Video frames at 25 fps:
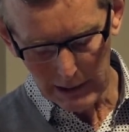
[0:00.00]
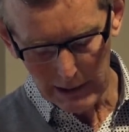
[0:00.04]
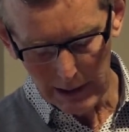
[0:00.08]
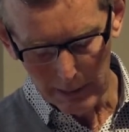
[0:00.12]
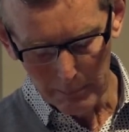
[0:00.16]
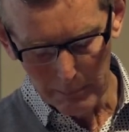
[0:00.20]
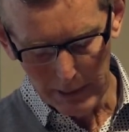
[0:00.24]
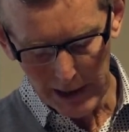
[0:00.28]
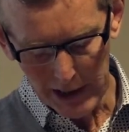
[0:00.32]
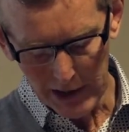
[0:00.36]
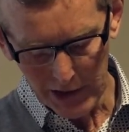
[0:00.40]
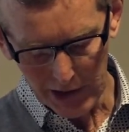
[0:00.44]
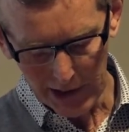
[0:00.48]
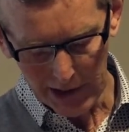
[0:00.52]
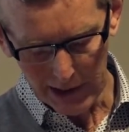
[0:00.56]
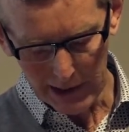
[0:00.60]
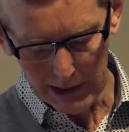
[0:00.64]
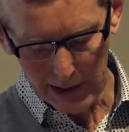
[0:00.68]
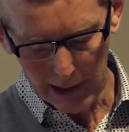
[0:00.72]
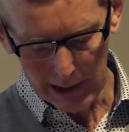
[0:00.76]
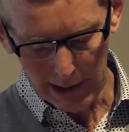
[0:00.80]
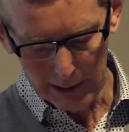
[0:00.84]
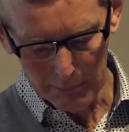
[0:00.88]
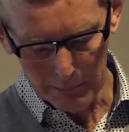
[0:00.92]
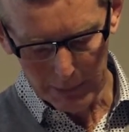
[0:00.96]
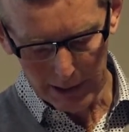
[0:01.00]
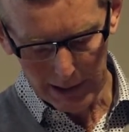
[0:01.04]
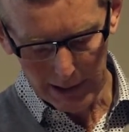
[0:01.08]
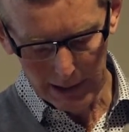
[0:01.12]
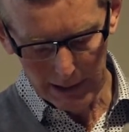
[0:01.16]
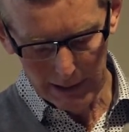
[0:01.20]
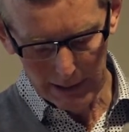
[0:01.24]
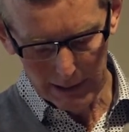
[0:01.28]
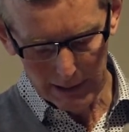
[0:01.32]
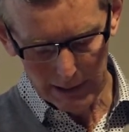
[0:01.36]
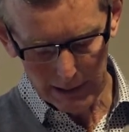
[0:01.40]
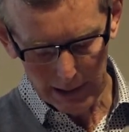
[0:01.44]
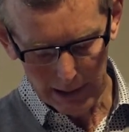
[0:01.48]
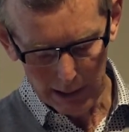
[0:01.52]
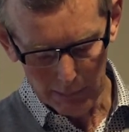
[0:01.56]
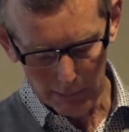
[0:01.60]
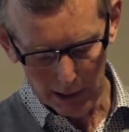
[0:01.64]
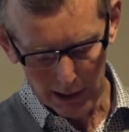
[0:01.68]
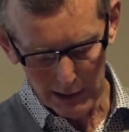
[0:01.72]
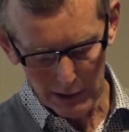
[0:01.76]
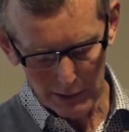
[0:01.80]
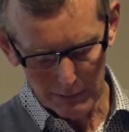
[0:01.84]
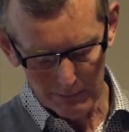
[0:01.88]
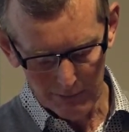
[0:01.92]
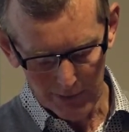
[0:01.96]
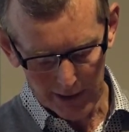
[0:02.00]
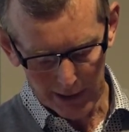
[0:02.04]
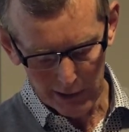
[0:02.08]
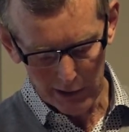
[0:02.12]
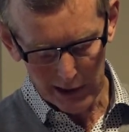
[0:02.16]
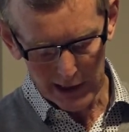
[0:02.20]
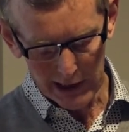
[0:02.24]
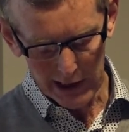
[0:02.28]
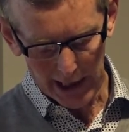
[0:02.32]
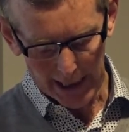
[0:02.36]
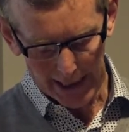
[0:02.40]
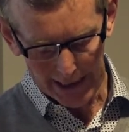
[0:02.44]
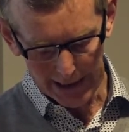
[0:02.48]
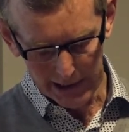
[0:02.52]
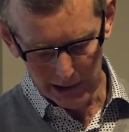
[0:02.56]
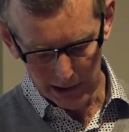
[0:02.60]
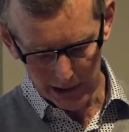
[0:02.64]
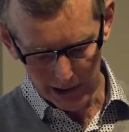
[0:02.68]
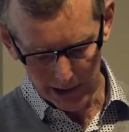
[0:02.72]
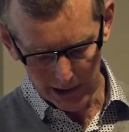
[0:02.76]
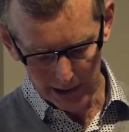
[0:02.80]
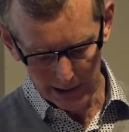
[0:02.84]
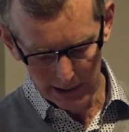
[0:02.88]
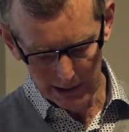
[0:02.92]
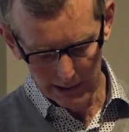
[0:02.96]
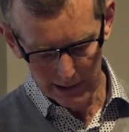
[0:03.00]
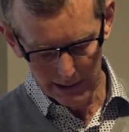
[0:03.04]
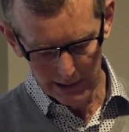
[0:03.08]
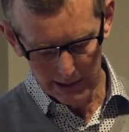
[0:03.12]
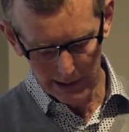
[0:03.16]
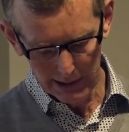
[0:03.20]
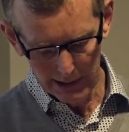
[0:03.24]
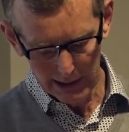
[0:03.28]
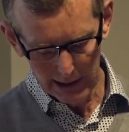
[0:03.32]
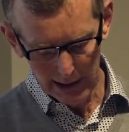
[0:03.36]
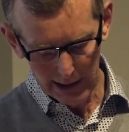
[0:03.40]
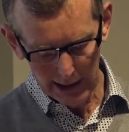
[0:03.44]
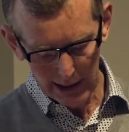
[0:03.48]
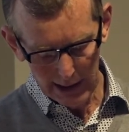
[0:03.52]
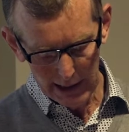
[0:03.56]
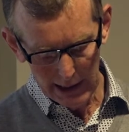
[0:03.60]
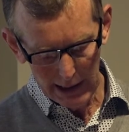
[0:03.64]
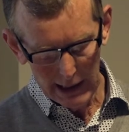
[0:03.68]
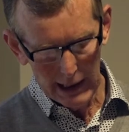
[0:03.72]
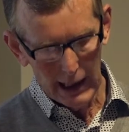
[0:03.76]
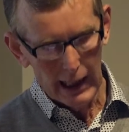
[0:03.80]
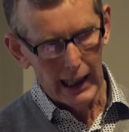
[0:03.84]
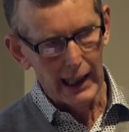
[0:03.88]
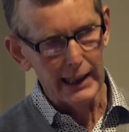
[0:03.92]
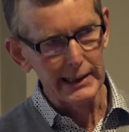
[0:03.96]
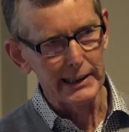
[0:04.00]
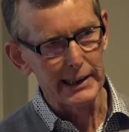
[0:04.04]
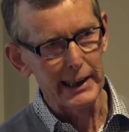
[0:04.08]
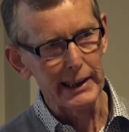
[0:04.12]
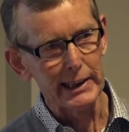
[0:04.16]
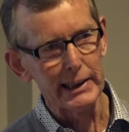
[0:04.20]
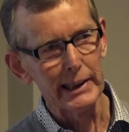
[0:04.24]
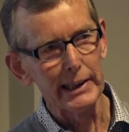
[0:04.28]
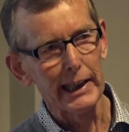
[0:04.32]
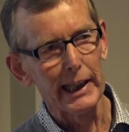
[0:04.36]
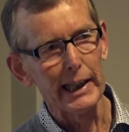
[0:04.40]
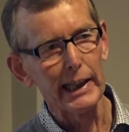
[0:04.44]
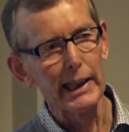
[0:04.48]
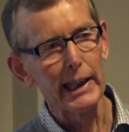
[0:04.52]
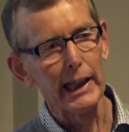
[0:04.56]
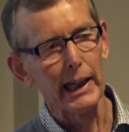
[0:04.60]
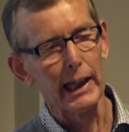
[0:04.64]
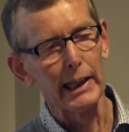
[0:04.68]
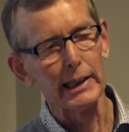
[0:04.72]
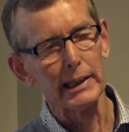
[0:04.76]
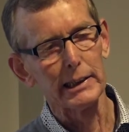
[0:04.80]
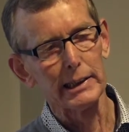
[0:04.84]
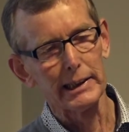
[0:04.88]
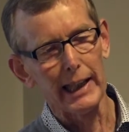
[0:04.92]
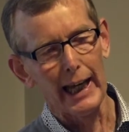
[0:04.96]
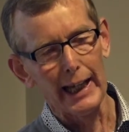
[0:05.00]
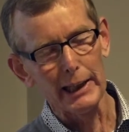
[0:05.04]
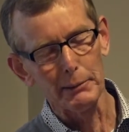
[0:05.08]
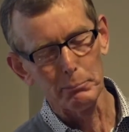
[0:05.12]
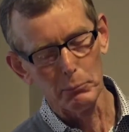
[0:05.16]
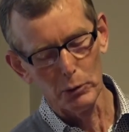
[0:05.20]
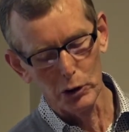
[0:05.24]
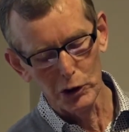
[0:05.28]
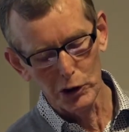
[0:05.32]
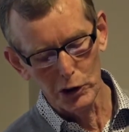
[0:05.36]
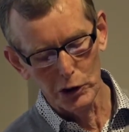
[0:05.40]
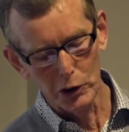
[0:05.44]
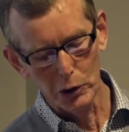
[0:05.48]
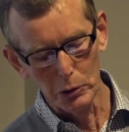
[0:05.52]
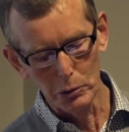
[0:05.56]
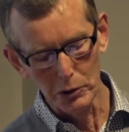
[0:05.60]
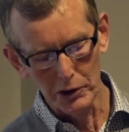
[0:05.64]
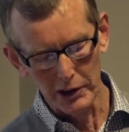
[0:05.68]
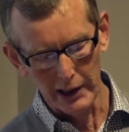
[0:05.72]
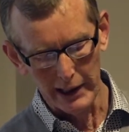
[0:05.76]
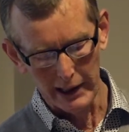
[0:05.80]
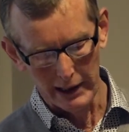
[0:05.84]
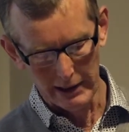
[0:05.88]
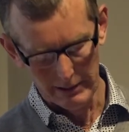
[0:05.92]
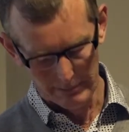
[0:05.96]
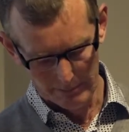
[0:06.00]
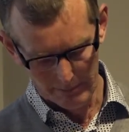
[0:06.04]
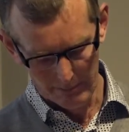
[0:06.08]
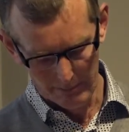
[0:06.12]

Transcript: the meetings, I was very tired. I didn't think I had that much to say.